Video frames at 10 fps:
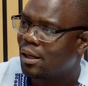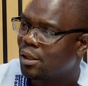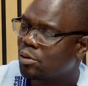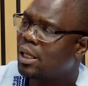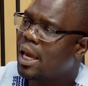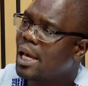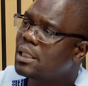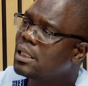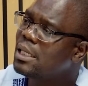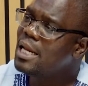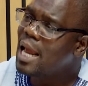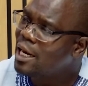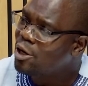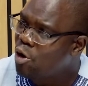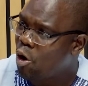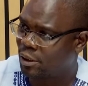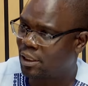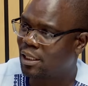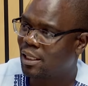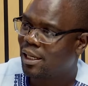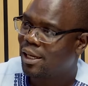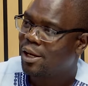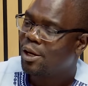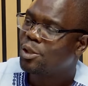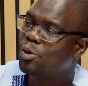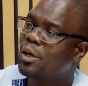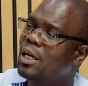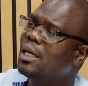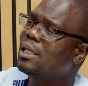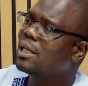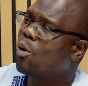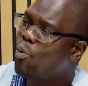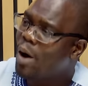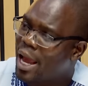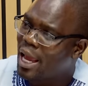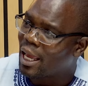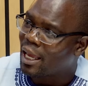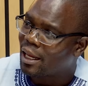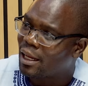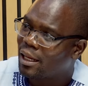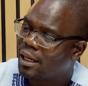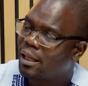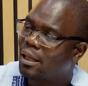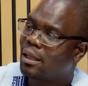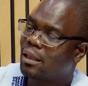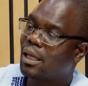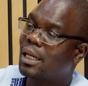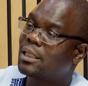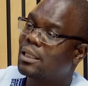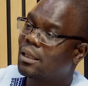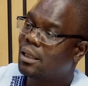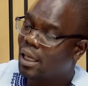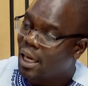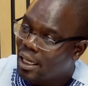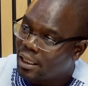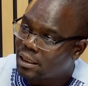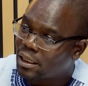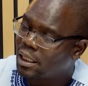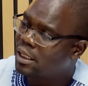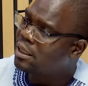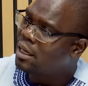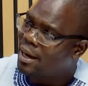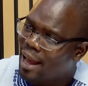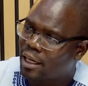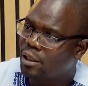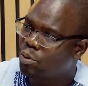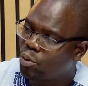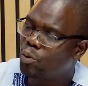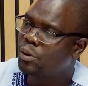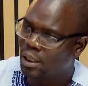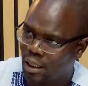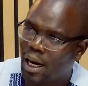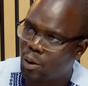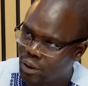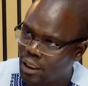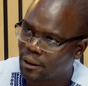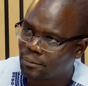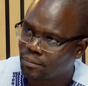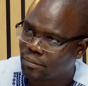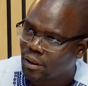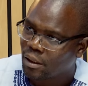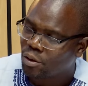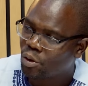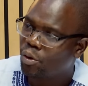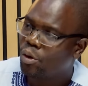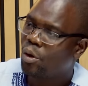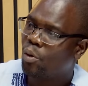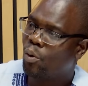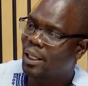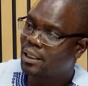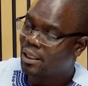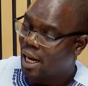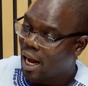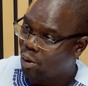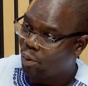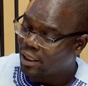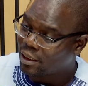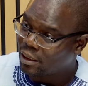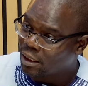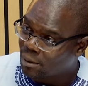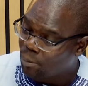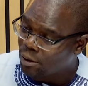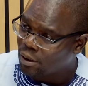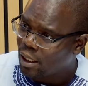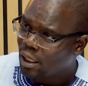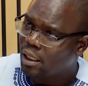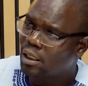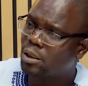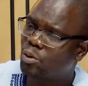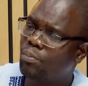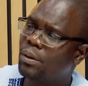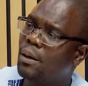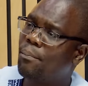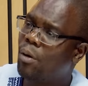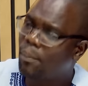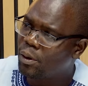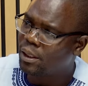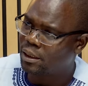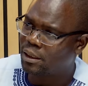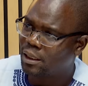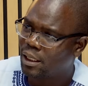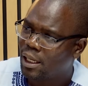So the ANC nearly lost. So he is aware that the ANC is likely to lose in Gauteng. So what is his response? Is to be populist